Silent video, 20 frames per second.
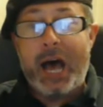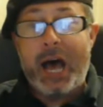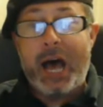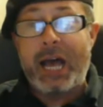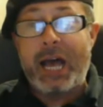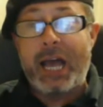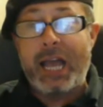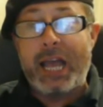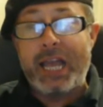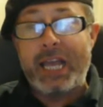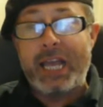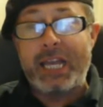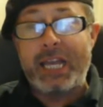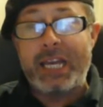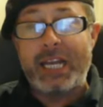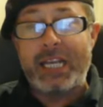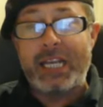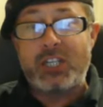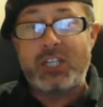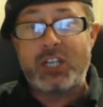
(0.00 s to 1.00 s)

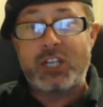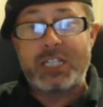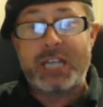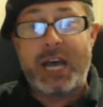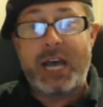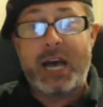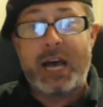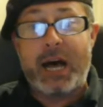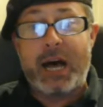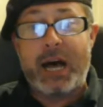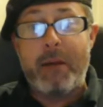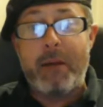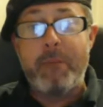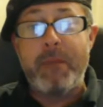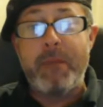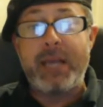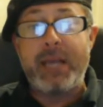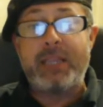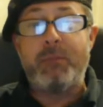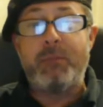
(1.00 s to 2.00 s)
It just
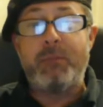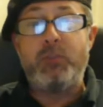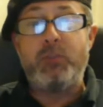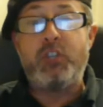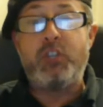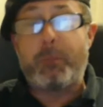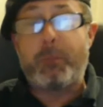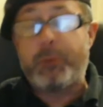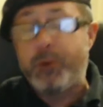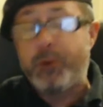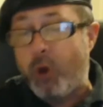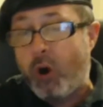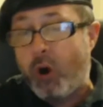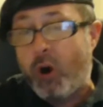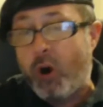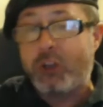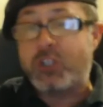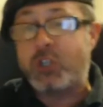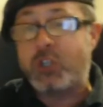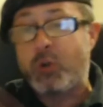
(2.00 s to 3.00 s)
made them jump through
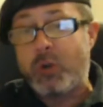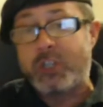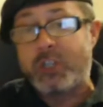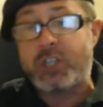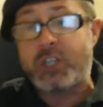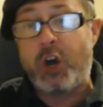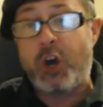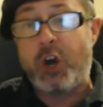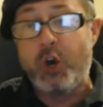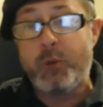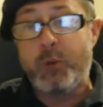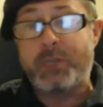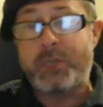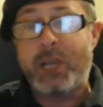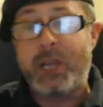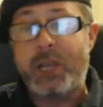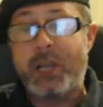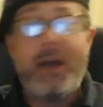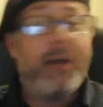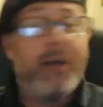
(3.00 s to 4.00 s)
all sorts of
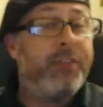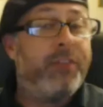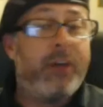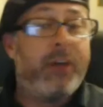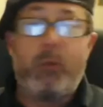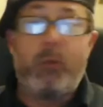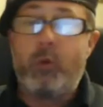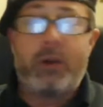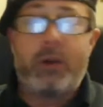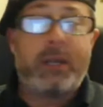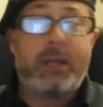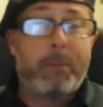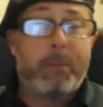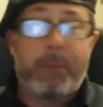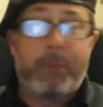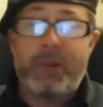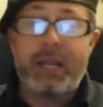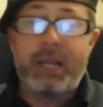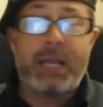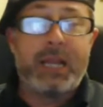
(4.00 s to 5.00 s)
hoops that were
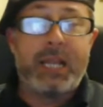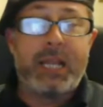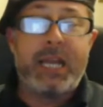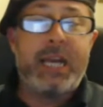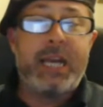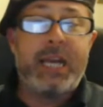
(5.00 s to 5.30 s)
completely